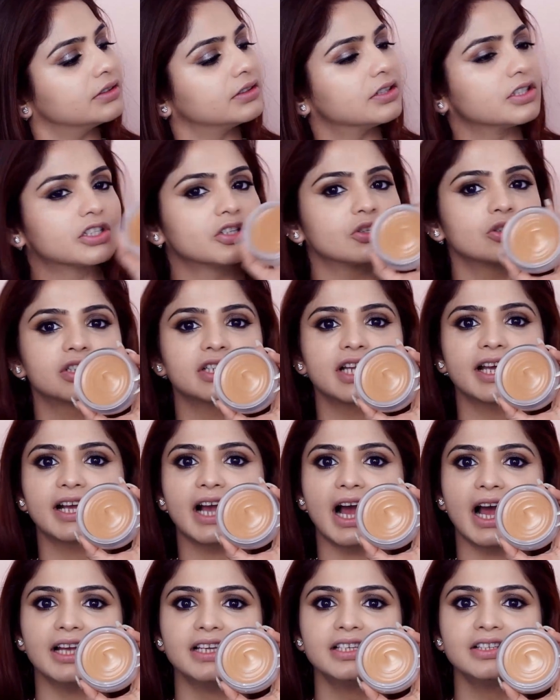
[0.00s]
this looks like
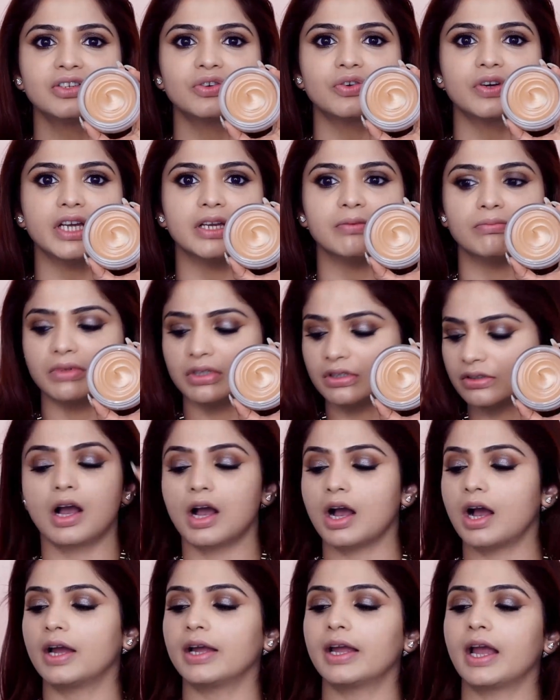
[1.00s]
ice cream.
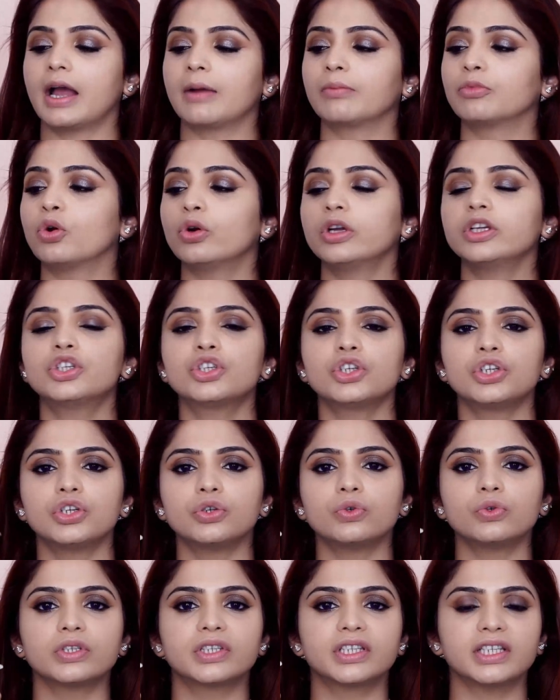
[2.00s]
I am going to
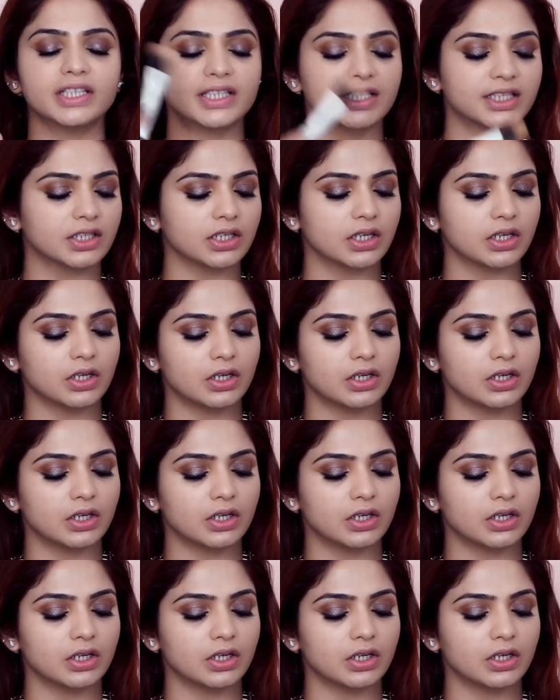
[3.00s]
use this